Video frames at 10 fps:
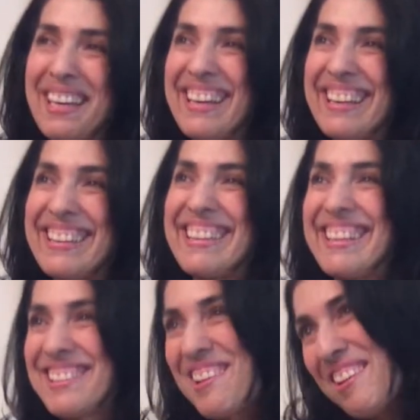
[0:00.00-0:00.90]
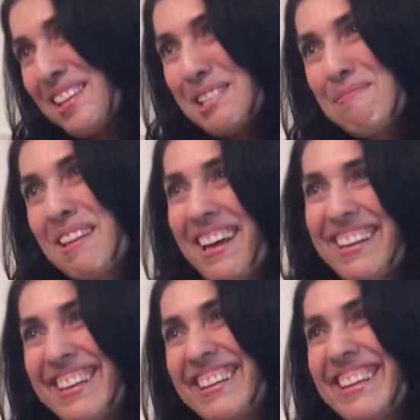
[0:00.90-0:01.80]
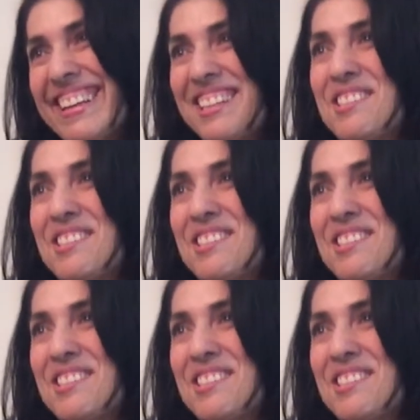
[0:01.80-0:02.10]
being that is on this planet